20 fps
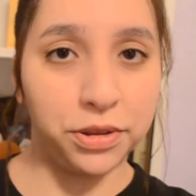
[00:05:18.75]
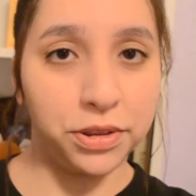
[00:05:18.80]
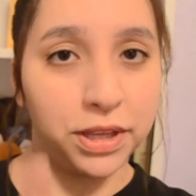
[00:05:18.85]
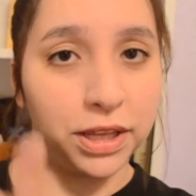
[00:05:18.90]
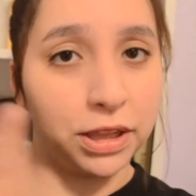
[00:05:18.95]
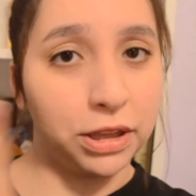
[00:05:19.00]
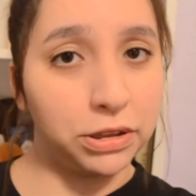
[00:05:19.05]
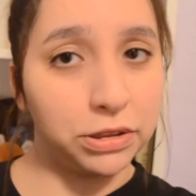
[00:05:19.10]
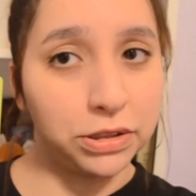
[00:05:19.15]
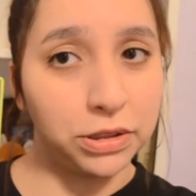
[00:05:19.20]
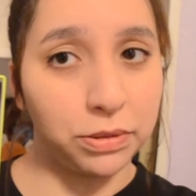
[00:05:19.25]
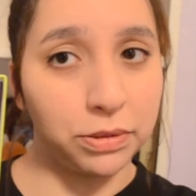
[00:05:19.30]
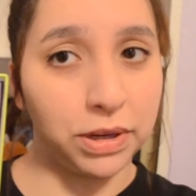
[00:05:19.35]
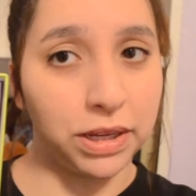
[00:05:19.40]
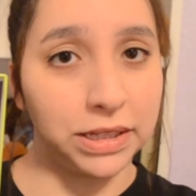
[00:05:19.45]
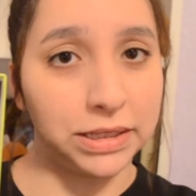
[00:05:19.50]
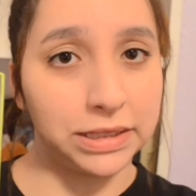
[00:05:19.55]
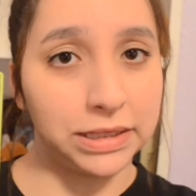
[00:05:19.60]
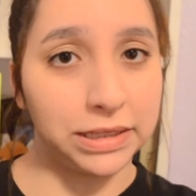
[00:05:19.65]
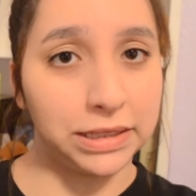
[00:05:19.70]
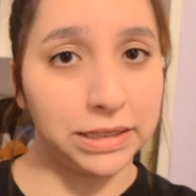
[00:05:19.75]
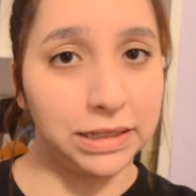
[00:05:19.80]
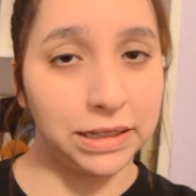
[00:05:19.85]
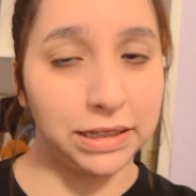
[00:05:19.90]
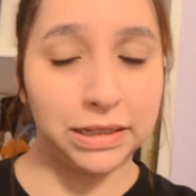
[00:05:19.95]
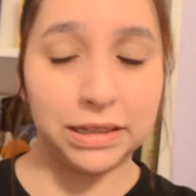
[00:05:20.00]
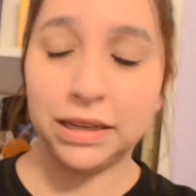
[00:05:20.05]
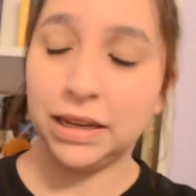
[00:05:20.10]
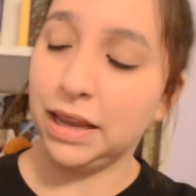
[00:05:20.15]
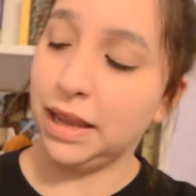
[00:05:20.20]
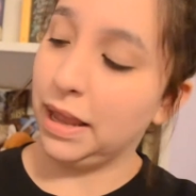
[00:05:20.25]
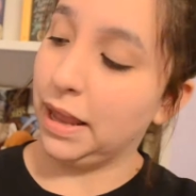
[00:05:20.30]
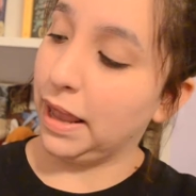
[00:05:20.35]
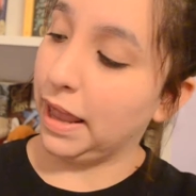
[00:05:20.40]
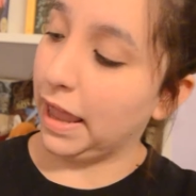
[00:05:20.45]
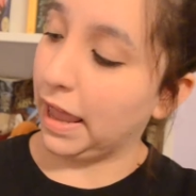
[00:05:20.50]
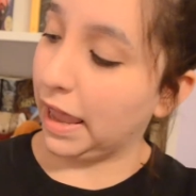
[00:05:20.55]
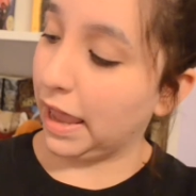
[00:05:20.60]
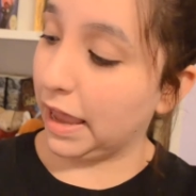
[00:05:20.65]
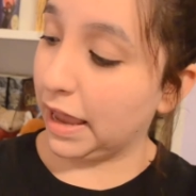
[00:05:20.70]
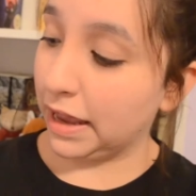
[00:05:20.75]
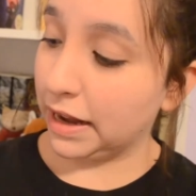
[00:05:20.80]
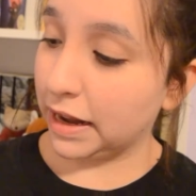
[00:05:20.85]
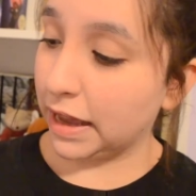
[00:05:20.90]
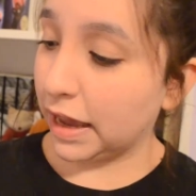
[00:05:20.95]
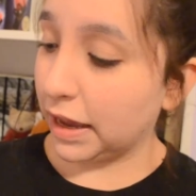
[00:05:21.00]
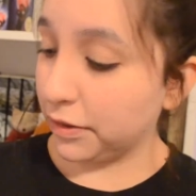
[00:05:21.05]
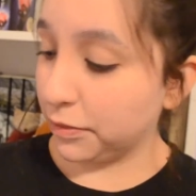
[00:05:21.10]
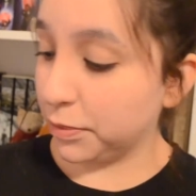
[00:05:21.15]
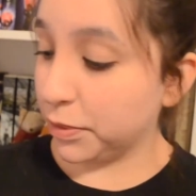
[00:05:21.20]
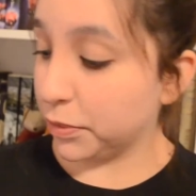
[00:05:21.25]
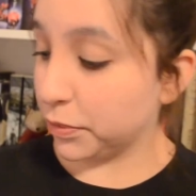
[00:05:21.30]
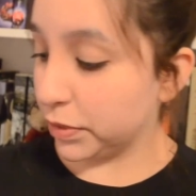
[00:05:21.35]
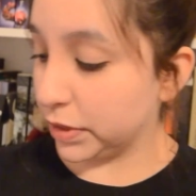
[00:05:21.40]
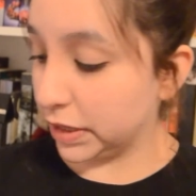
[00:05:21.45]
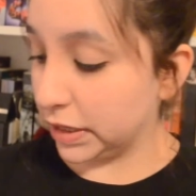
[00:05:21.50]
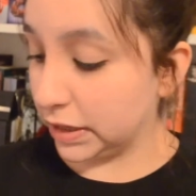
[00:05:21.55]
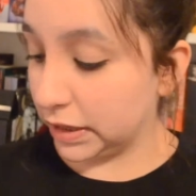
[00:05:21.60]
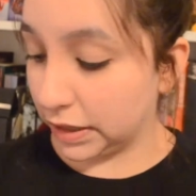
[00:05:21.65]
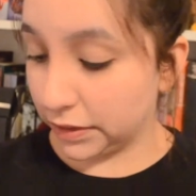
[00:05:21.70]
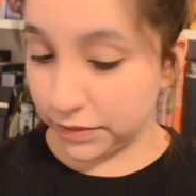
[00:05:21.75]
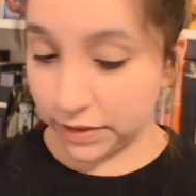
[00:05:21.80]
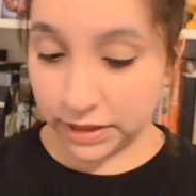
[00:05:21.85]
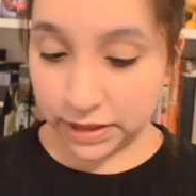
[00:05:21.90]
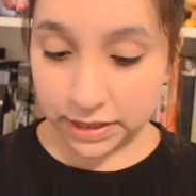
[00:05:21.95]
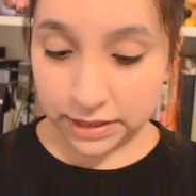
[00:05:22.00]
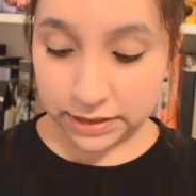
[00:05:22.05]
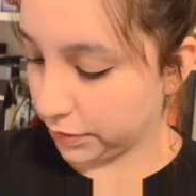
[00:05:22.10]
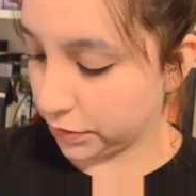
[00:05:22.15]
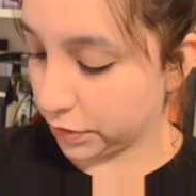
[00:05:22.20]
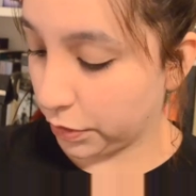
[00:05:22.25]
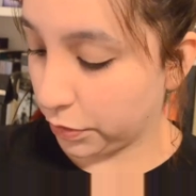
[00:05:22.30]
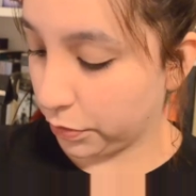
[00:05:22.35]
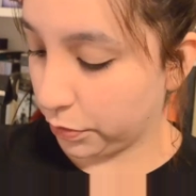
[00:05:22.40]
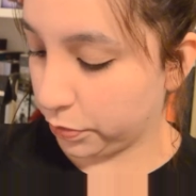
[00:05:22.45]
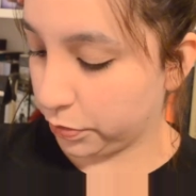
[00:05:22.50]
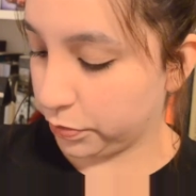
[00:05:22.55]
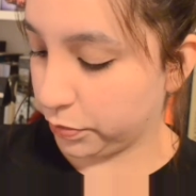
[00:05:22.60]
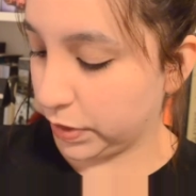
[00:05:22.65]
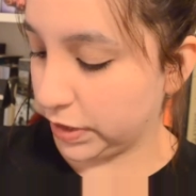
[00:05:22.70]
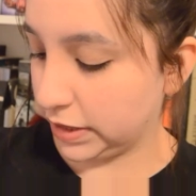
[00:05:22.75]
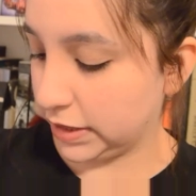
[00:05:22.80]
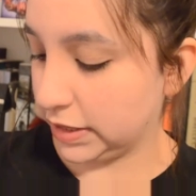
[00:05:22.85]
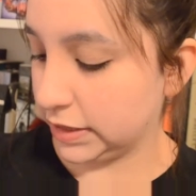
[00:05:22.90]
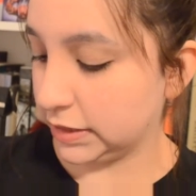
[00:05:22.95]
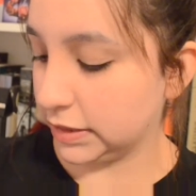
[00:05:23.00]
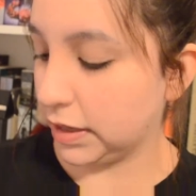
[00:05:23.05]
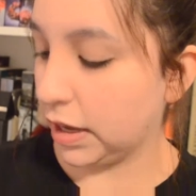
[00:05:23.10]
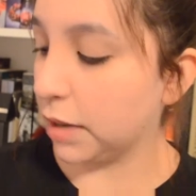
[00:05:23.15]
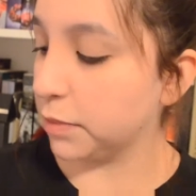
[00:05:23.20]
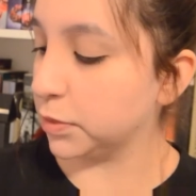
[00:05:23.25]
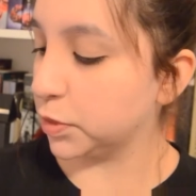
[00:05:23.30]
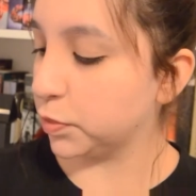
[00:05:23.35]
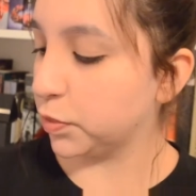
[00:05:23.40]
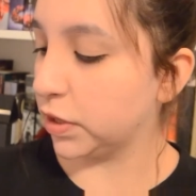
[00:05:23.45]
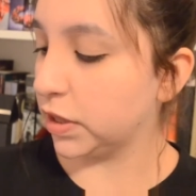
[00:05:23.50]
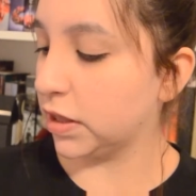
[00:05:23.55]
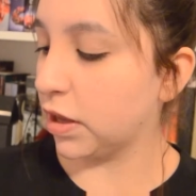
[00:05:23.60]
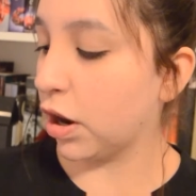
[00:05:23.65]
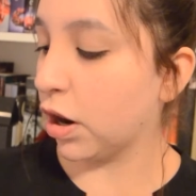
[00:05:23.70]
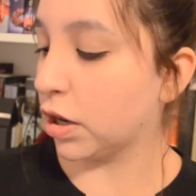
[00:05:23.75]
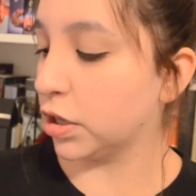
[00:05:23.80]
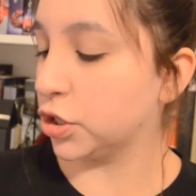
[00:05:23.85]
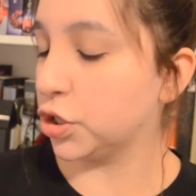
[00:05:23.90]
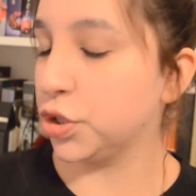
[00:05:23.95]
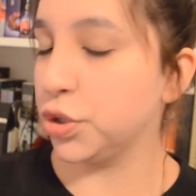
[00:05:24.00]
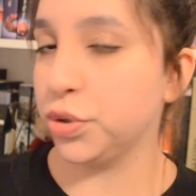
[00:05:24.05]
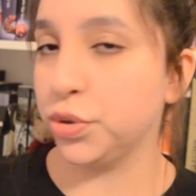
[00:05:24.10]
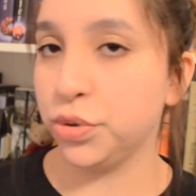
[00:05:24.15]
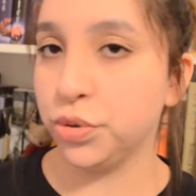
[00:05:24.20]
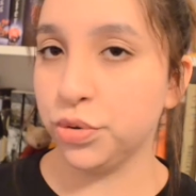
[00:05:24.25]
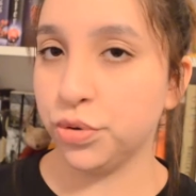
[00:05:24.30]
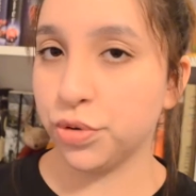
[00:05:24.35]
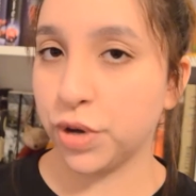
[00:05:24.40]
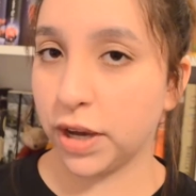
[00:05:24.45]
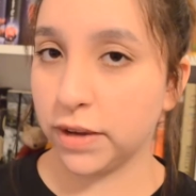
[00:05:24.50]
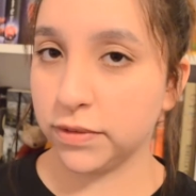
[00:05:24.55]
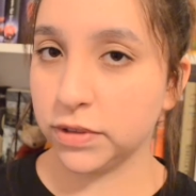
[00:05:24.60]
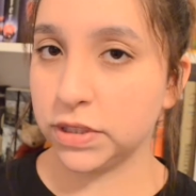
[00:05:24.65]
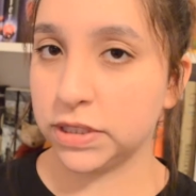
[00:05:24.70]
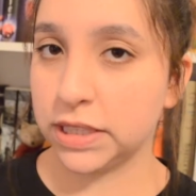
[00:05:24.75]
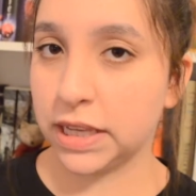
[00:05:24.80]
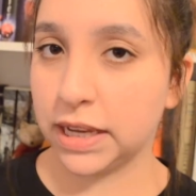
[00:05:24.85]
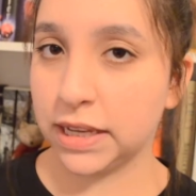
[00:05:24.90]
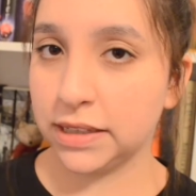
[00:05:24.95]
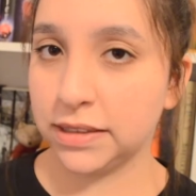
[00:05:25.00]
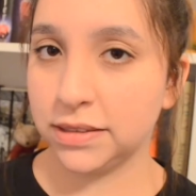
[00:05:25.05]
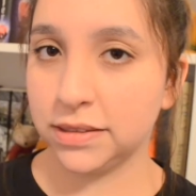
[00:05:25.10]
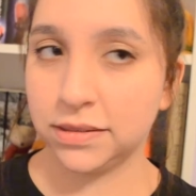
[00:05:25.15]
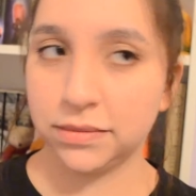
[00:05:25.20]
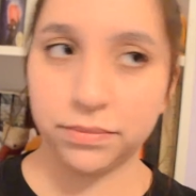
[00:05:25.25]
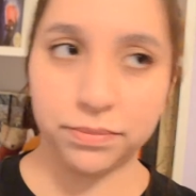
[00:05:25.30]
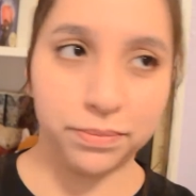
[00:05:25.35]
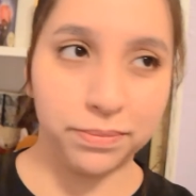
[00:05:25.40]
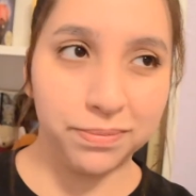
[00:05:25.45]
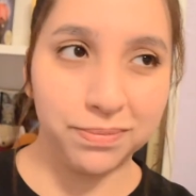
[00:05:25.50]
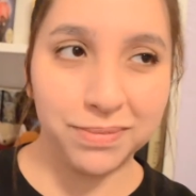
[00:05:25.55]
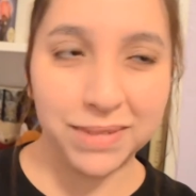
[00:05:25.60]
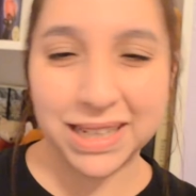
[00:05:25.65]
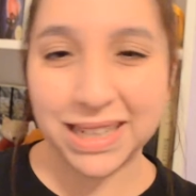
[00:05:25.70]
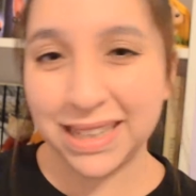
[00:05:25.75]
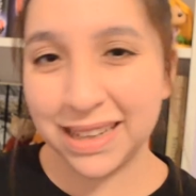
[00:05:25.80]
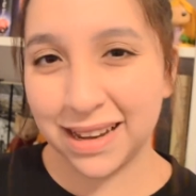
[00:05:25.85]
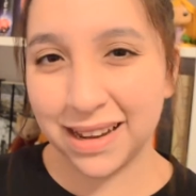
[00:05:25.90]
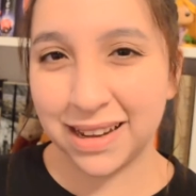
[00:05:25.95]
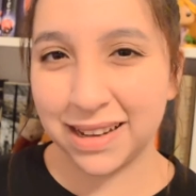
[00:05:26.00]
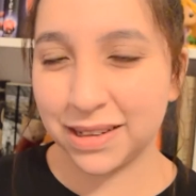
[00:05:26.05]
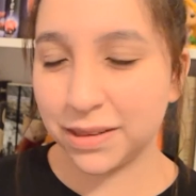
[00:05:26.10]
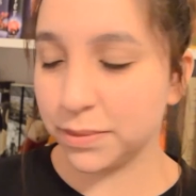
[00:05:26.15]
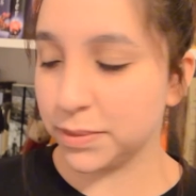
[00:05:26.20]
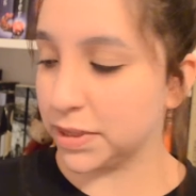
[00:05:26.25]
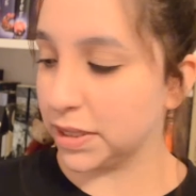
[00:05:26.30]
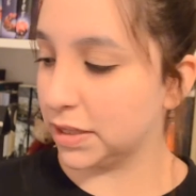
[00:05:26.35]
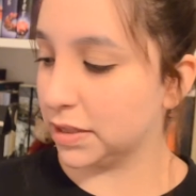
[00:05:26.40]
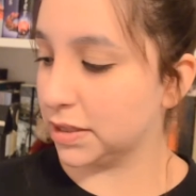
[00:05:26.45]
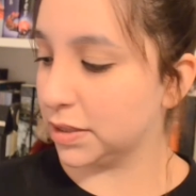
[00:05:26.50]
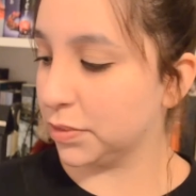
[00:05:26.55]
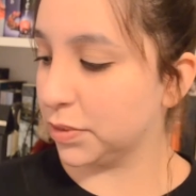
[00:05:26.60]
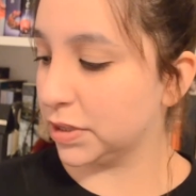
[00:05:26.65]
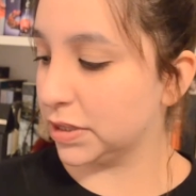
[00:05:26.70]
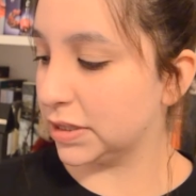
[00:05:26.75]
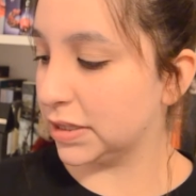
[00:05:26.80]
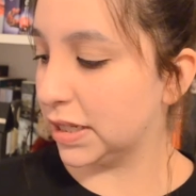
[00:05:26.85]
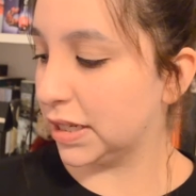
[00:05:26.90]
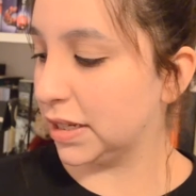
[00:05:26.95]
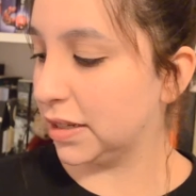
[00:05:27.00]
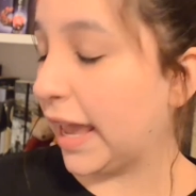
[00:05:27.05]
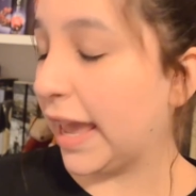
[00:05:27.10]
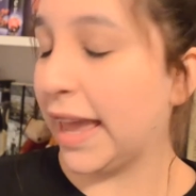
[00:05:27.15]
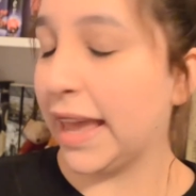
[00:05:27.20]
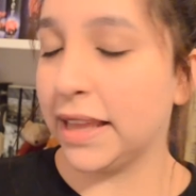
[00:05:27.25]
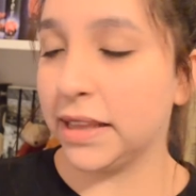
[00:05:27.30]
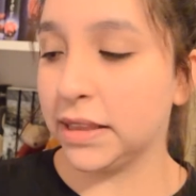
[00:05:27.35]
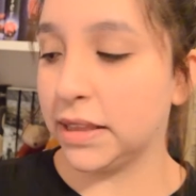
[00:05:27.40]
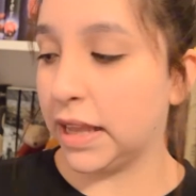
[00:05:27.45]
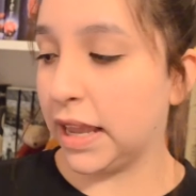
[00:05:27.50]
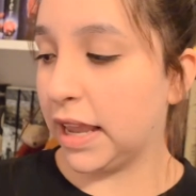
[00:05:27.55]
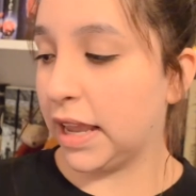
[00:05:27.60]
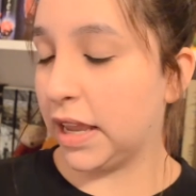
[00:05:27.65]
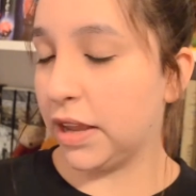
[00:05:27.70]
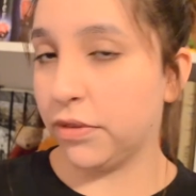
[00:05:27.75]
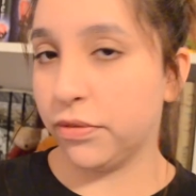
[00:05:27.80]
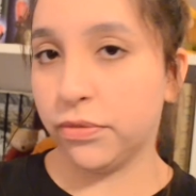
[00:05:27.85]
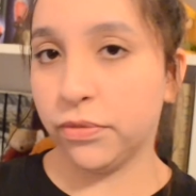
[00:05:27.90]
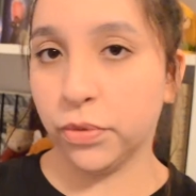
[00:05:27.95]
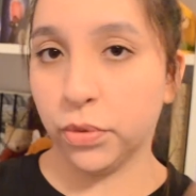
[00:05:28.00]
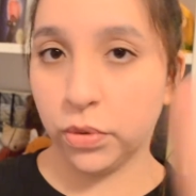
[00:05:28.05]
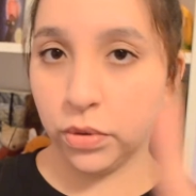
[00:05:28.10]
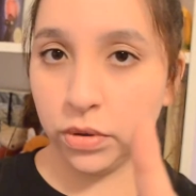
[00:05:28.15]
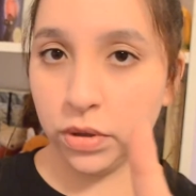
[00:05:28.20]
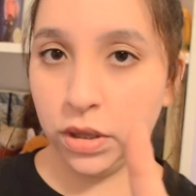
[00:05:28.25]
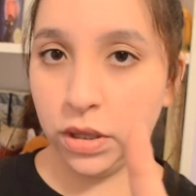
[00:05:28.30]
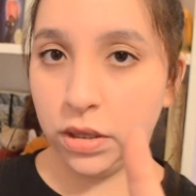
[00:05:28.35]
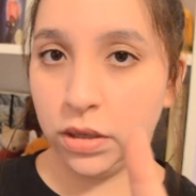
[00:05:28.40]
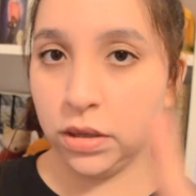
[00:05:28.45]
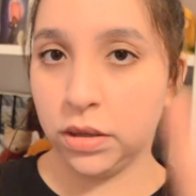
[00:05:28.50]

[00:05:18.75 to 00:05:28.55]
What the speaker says: They look so nicely done, and I've been really loving this. So what this comes with are 2 travel size mini items, I guess I want to say, and a full